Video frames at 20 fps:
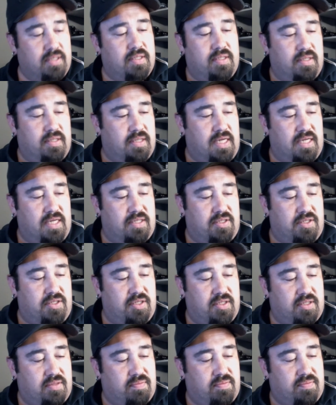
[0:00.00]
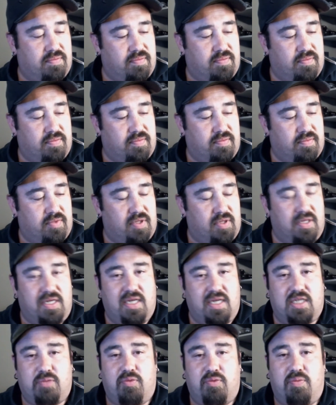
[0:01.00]
that's just the
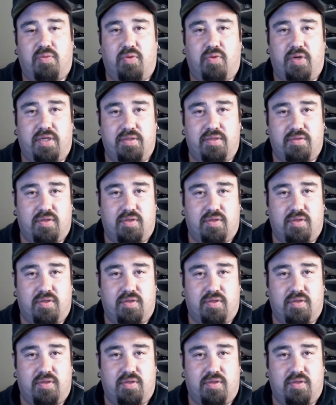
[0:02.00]
decimal point.